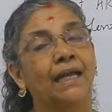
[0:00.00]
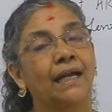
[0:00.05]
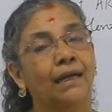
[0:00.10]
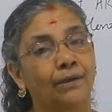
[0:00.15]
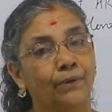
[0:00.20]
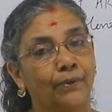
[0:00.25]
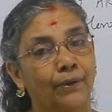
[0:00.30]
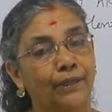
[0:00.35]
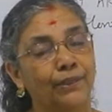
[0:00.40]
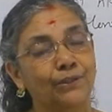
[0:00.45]

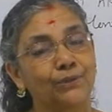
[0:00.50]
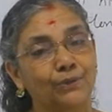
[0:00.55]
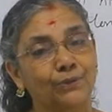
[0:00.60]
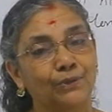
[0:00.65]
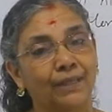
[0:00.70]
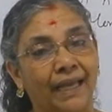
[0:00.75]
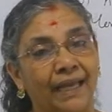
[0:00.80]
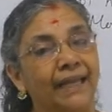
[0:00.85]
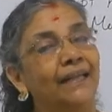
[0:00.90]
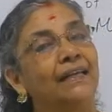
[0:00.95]
According to
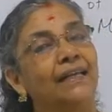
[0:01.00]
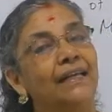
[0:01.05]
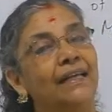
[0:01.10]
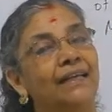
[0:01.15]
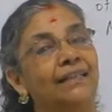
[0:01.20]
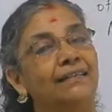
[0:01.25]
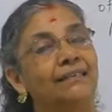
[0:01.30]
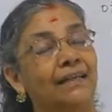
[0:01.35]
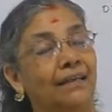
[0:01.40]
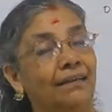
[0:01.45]
that,
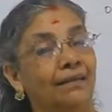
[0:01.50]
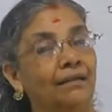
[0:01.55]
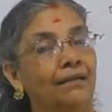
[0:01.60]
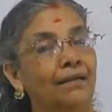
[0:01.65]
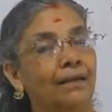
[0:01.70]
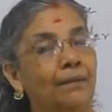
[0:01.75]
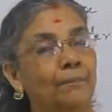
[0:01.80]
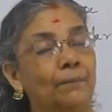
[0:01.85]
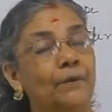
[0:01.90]
the